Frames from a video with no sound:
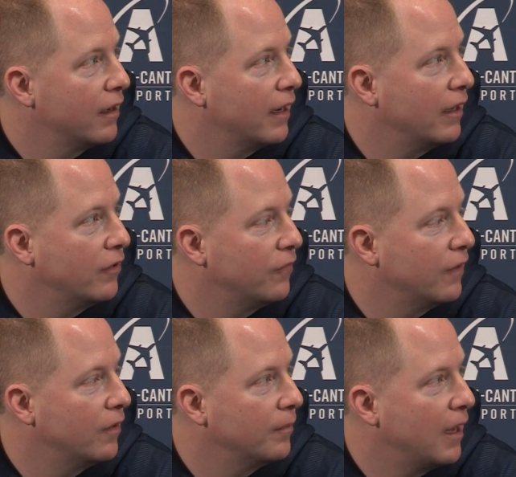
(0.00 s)
Can't do
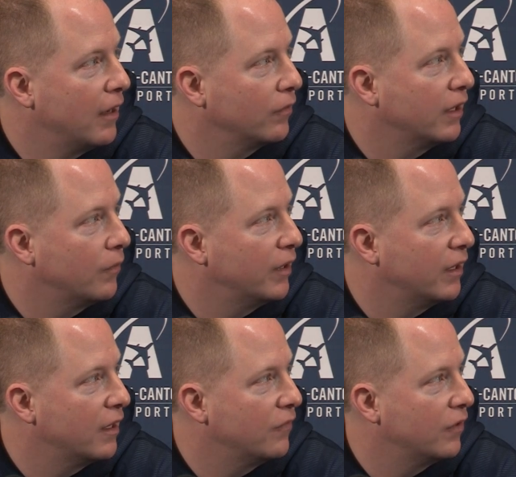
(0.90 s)
film. I don't think we
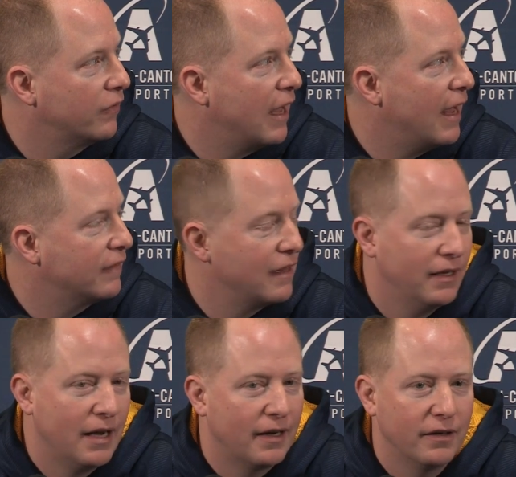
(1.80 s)
can give you stats. I
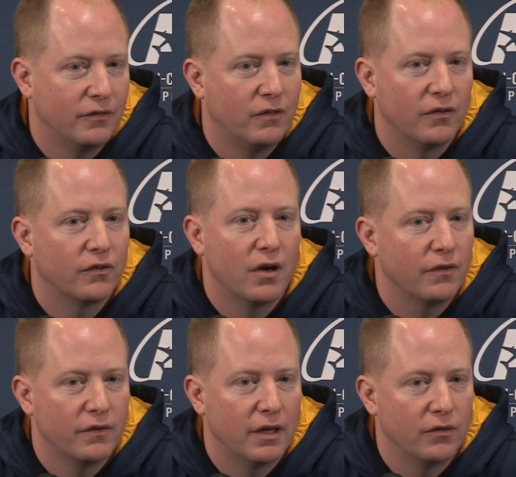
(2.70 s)
think I can
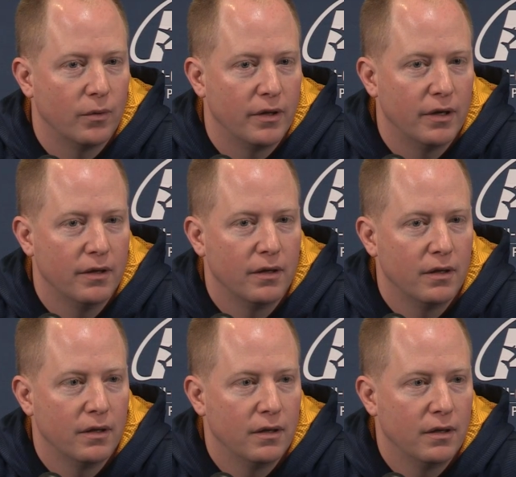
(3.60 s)
discuss things with you.
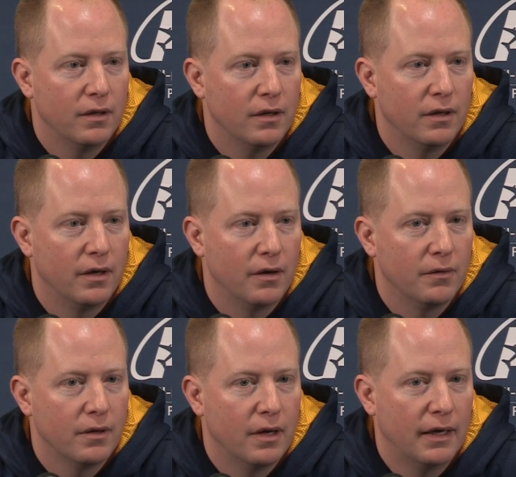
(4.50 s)
Yeah. You know,
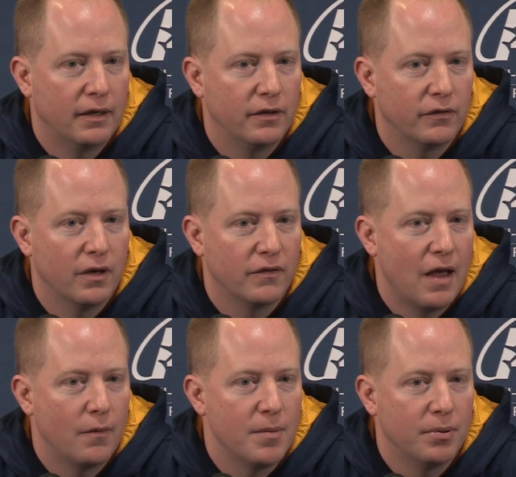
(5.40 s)
I can discuss
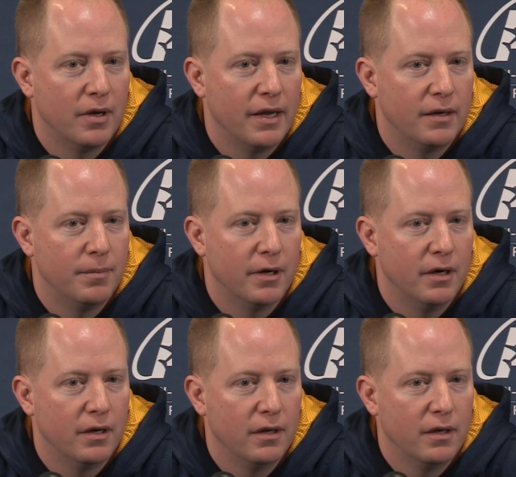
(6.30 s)
how we played, but
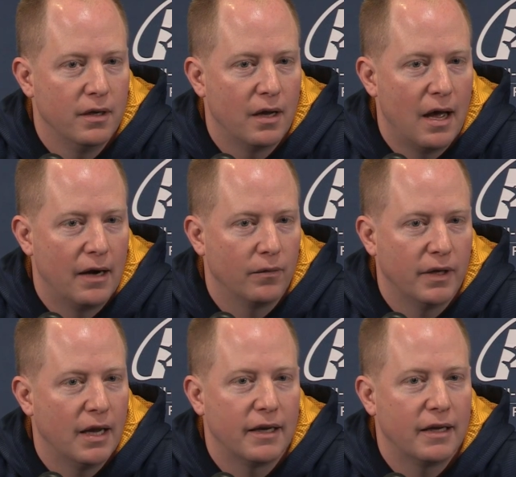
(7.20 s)
I don't think I